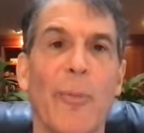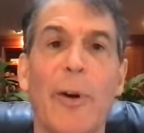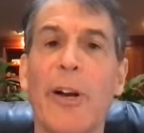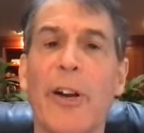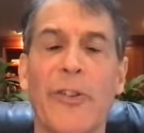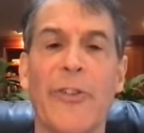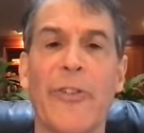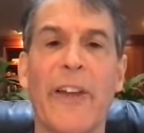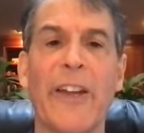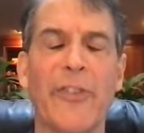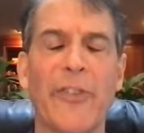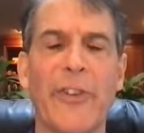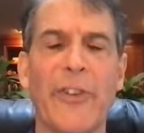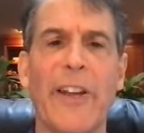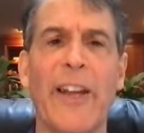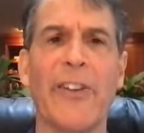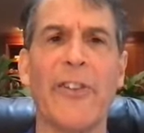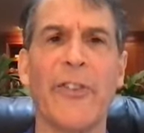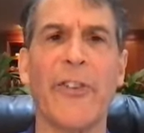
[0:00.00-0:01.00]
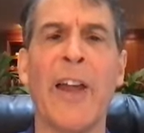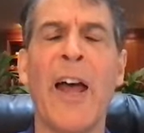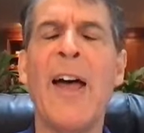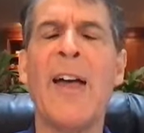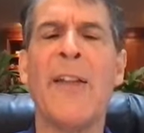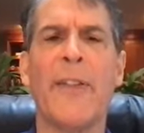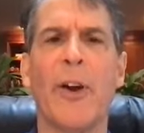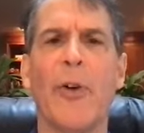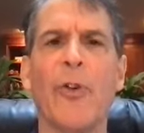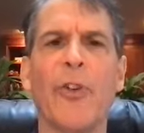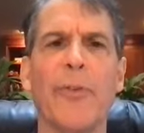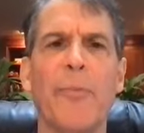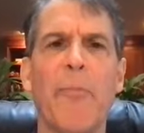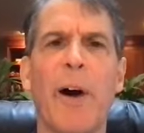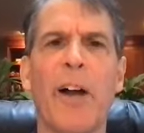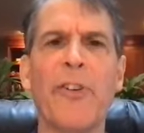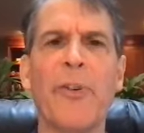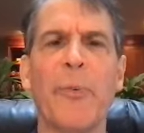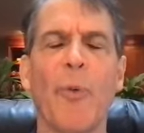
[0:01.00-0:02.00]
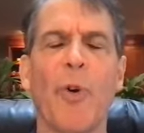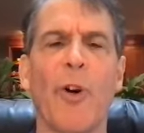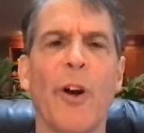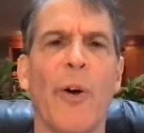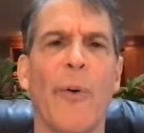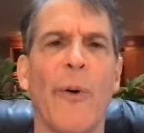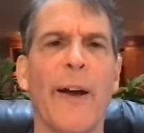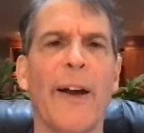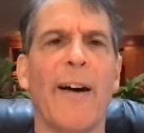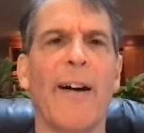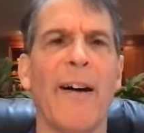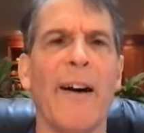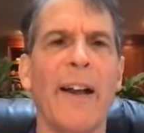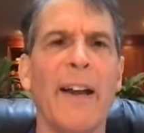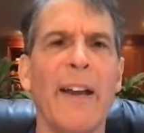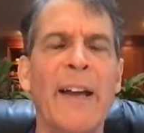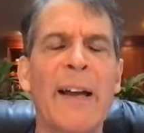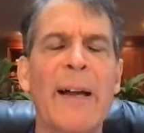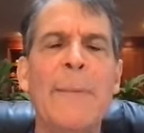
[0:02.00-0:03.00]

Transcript: because they sensed there was much more going on.